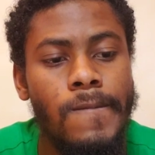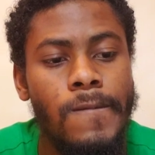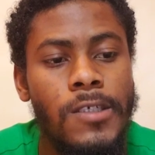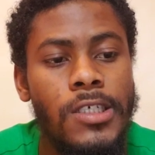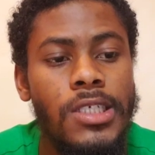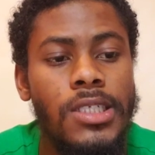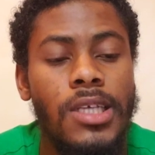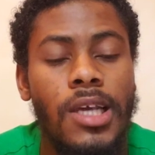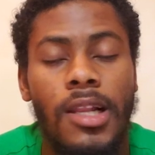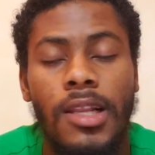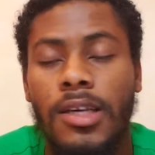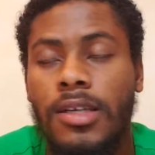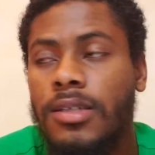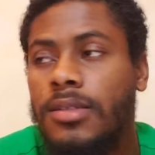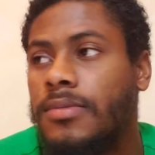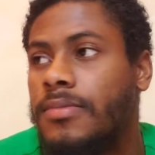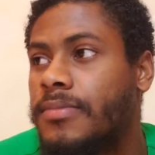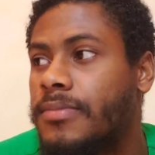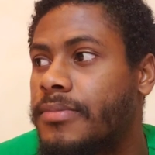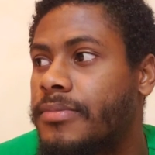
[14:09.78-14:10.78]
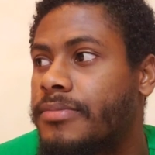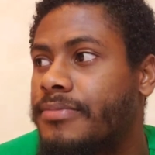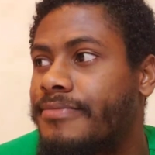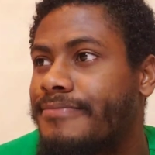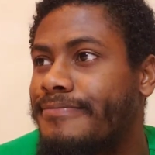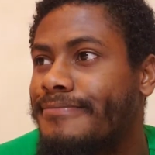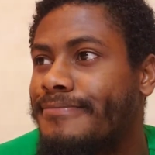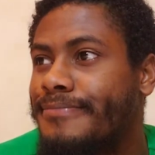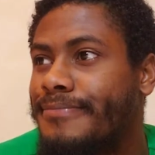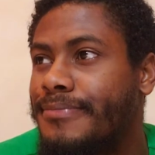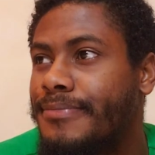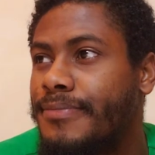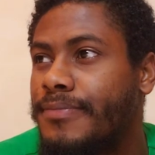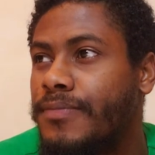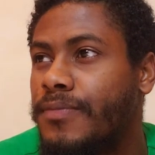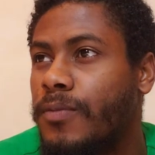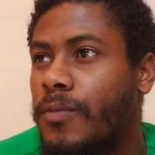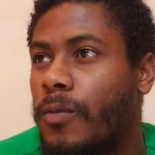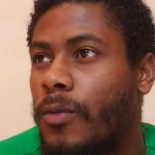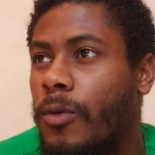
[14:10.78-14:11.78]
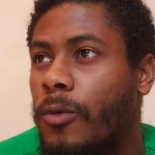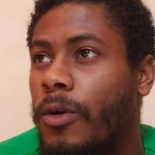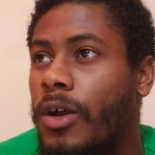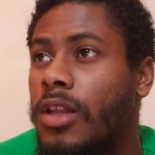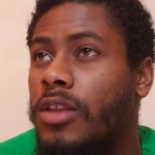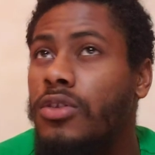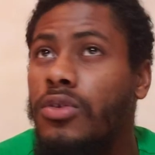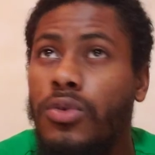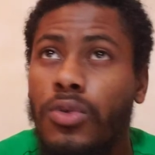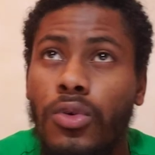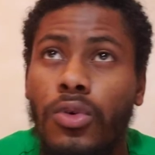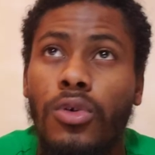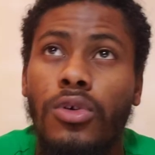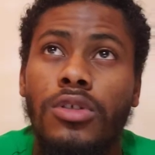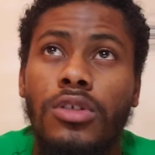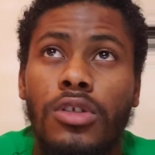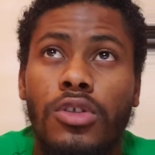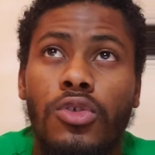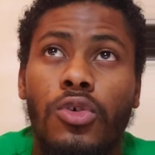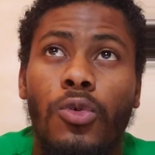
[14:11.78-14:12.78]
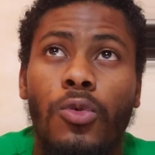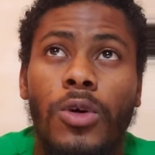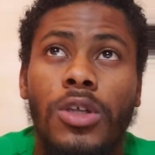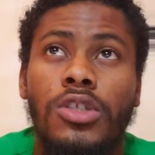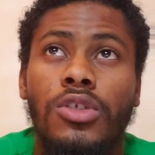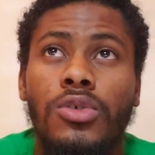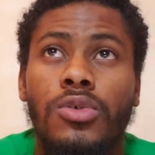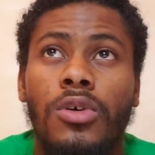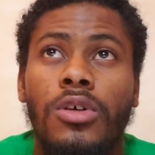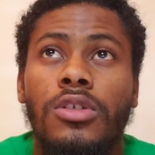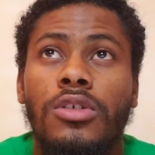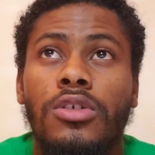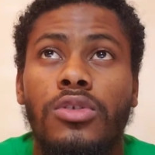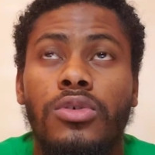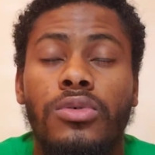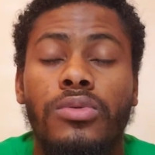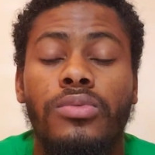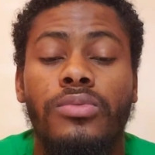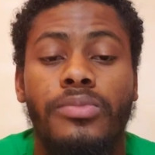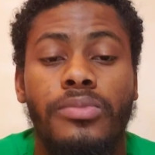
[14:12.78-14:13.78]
she tell you, well, you ought to know what you ought to do.